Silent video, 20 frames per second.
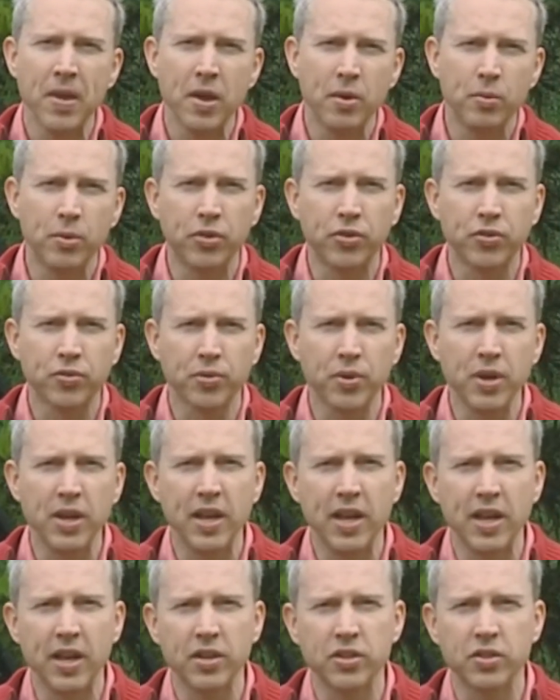with 3
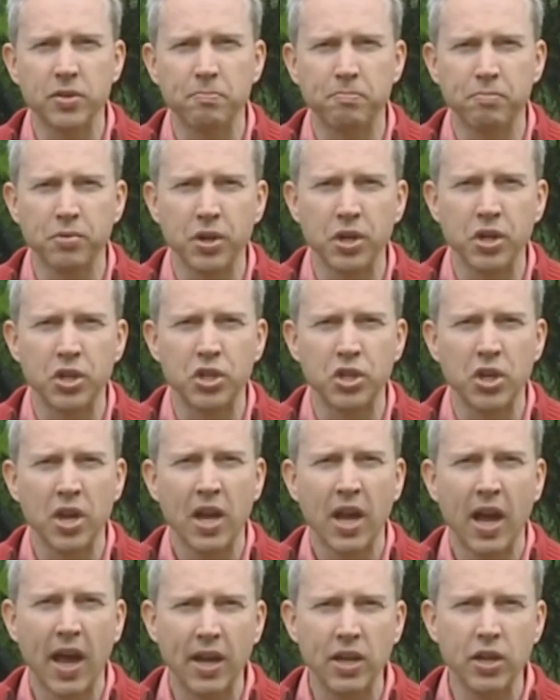years of British
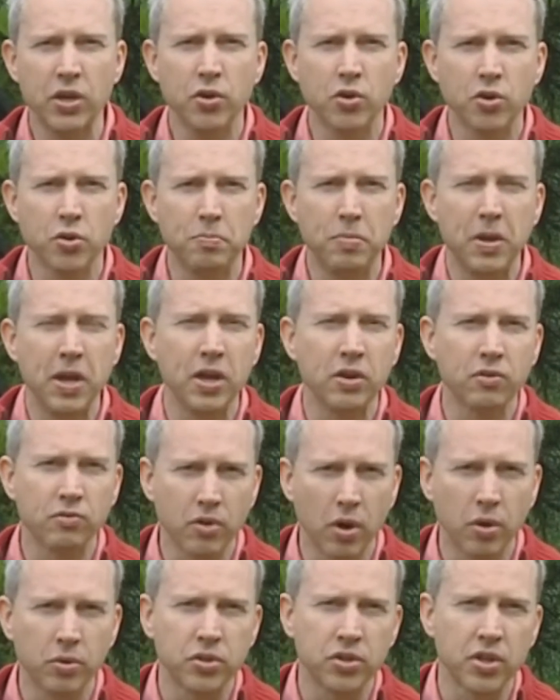and European
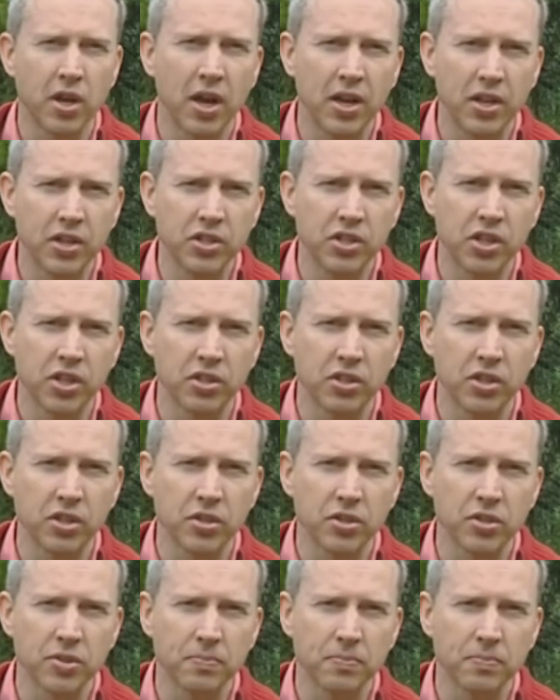roadside assistance.